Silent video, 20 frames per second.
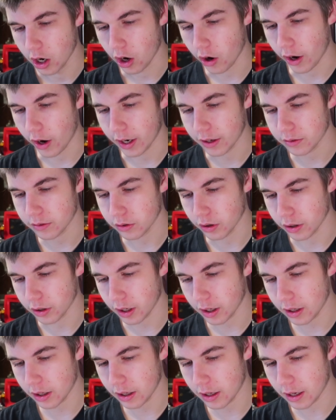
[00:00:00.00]
All right,
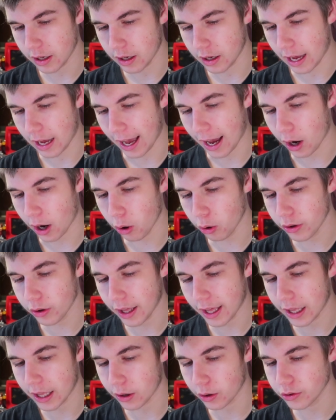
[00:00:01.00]
look, how
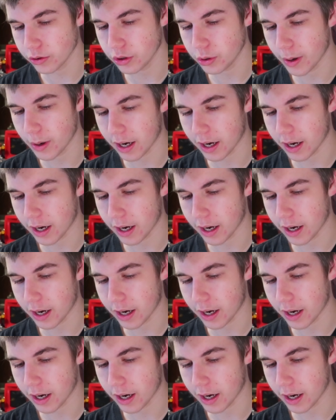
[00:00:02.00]
the hell do you